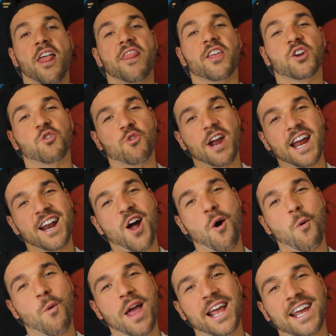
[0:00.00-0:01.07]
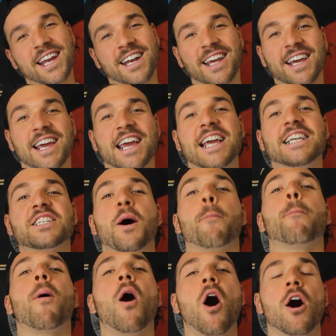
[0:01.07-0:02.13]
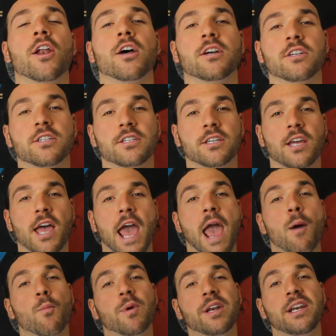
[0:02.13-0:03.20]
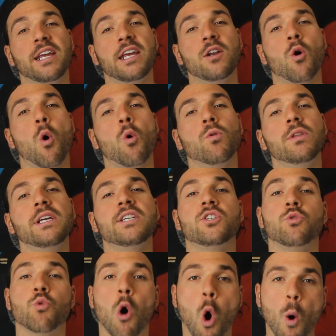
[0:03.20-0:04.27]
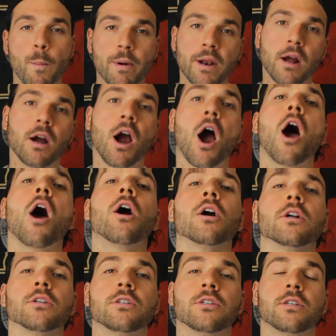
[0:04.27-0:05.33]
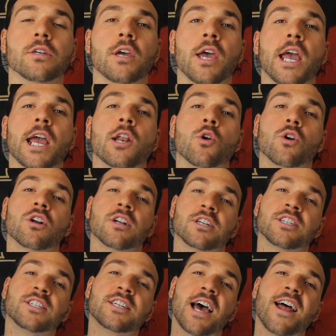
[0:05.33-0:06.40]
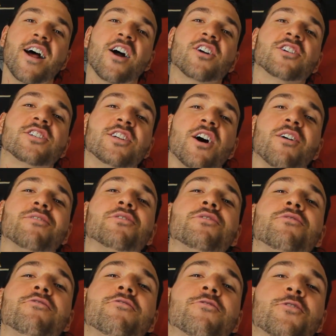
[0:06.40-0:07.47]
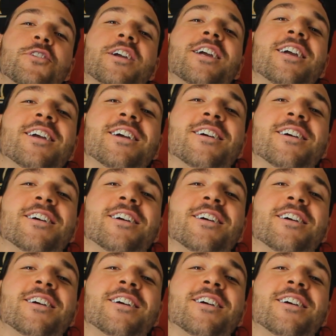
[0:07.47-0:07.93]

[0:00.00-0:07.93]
The Great Awakening is upon us, and we need only to open our hearts in order to set ourselves free.